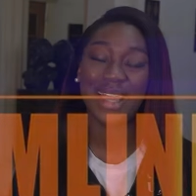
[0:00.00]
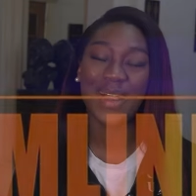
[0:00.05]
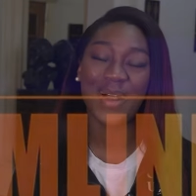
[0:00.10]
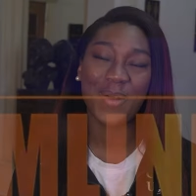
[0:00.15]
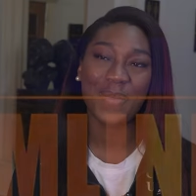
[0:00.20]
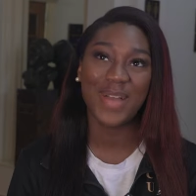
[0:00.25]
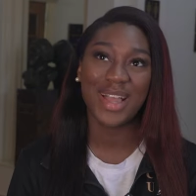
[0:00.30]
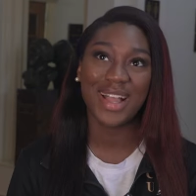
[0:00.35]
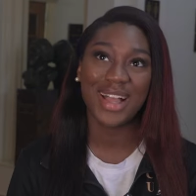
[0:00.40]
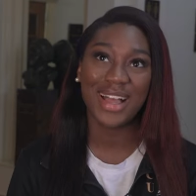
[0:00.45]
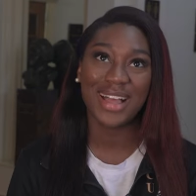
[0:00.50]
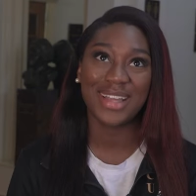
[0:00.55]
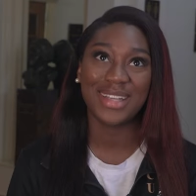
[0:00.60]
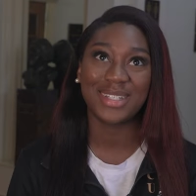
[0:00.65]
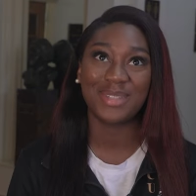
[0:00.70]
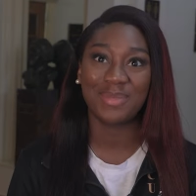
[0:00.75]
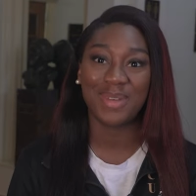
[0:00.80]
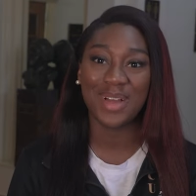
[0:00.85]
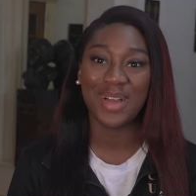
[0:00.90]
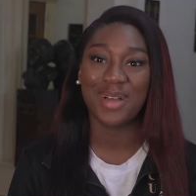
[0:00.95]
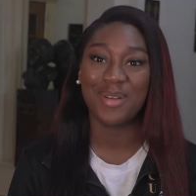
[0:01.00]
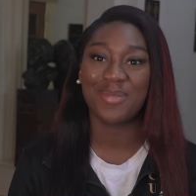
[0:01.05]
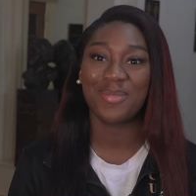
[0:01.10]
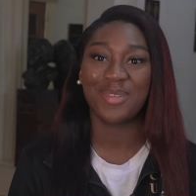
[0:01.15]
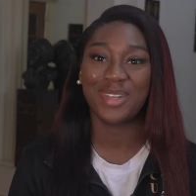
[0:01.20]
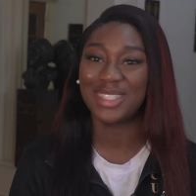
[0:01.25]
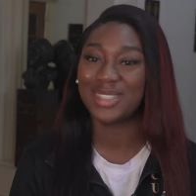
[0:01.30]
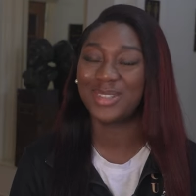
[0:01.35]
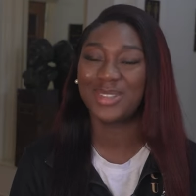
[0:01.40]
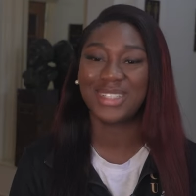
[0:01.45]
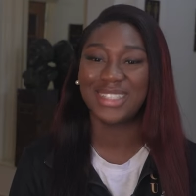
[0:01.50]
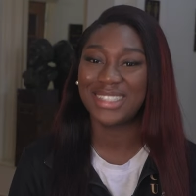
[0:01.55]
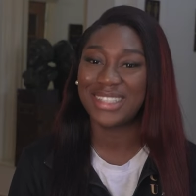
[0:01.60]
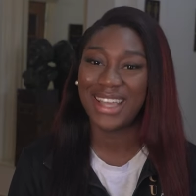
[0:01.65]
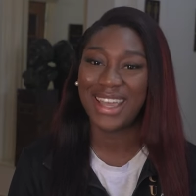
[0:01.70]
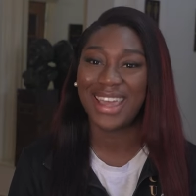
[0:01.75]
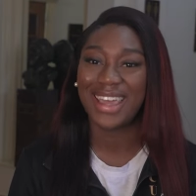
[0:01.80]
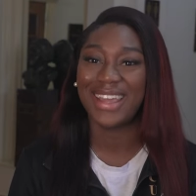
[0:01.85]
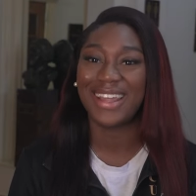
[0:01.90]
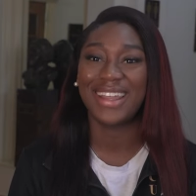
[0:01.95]
like, oh my gosh, Mom, what school is
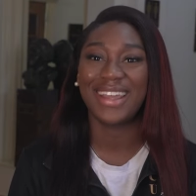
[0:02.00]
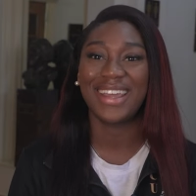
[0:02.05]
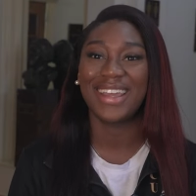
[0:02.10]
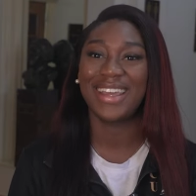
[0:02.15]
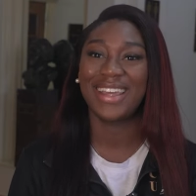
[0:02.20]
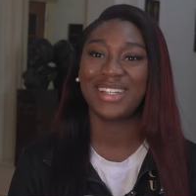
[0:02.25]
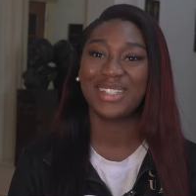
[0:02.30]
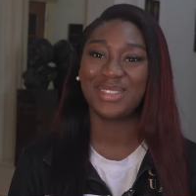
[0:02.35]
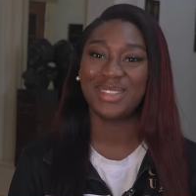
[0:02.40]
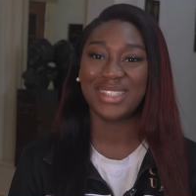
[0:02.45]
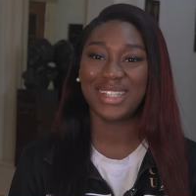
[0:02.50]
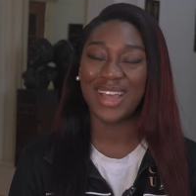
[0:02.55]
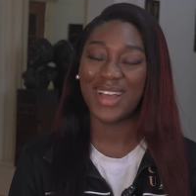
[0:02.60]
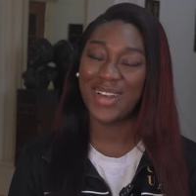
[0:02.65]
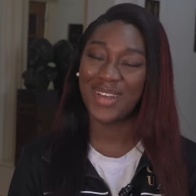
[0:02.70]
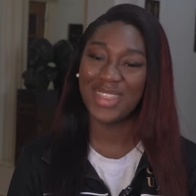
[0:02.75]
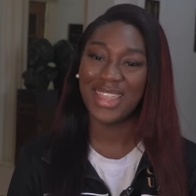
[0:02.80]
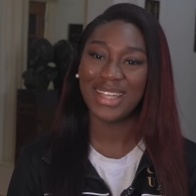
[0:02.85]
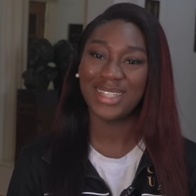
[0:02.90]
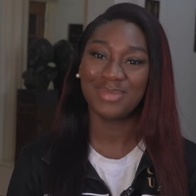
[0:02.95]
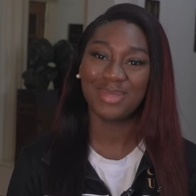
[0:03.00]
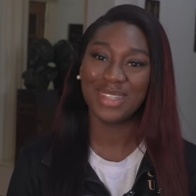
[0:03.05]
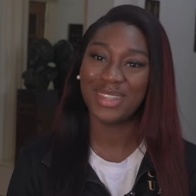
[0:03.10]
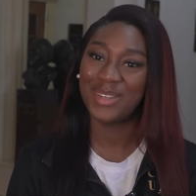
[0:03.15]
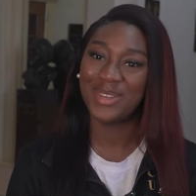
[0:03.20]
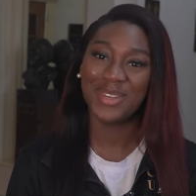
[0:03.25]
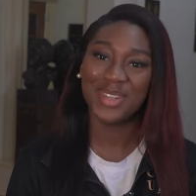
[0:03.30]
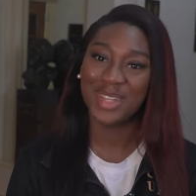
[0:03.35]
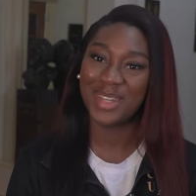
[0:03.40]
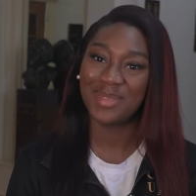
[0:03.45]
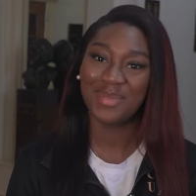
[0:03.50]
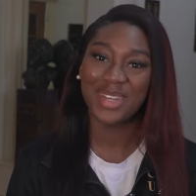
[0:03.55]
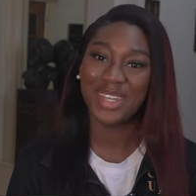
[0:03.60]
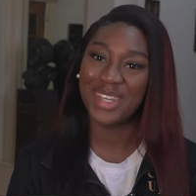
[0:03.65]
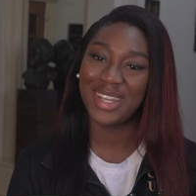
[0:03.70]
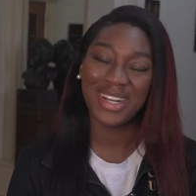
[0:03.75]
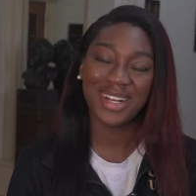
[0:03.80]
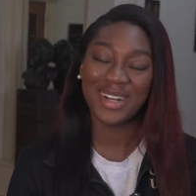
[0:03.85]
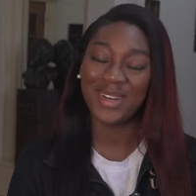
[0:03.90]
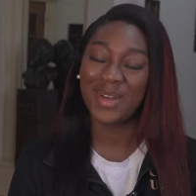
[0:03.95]
that? She was like, oh, that's Bethune-Cookman,
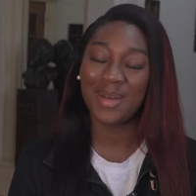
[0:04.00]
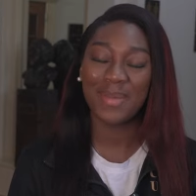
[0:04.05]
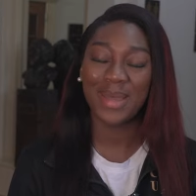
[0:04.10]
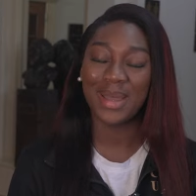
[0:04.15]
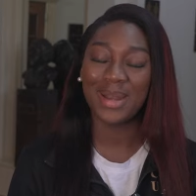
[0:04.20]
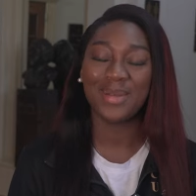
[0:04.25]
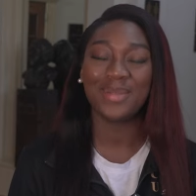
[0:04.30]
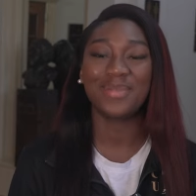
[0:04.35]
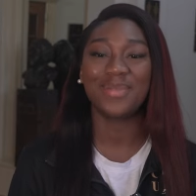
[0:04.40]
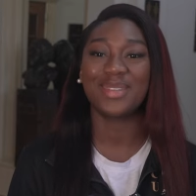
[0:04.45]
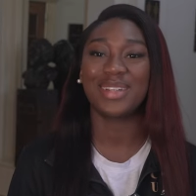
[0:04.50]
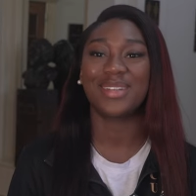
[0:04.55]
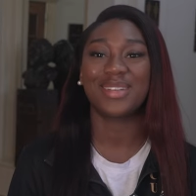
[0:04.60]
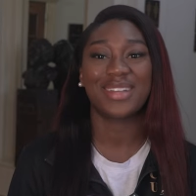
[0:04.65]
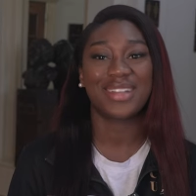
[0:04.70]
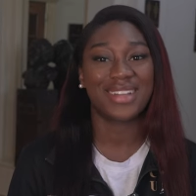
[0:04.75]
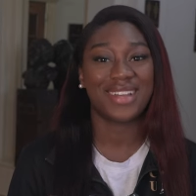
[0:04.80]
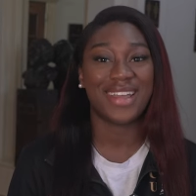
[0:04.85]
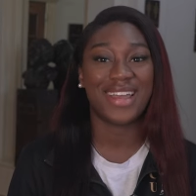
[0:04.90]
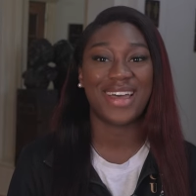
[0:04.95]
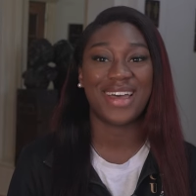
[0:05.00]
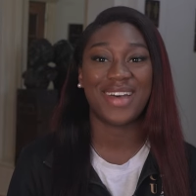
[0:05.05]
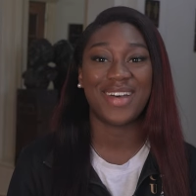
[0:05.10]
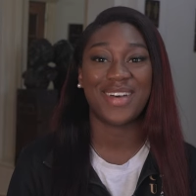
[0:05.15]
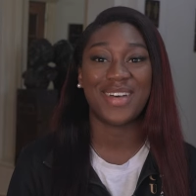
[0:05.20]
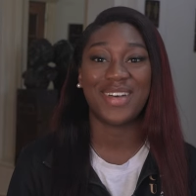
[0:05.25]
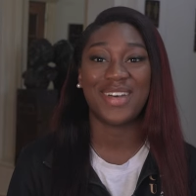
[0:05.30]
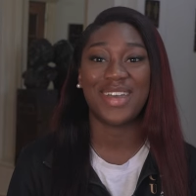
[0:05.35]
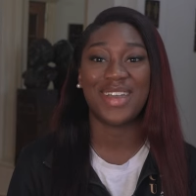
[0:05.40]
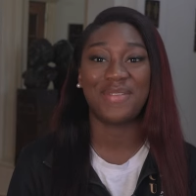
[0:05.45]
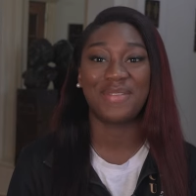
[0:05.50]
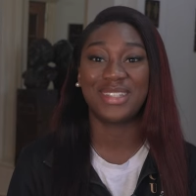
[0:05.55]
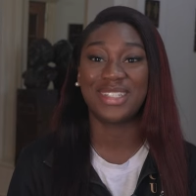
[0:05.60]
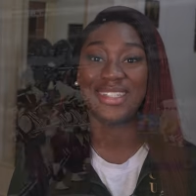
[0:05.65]
you didn't know about them? Uh, ever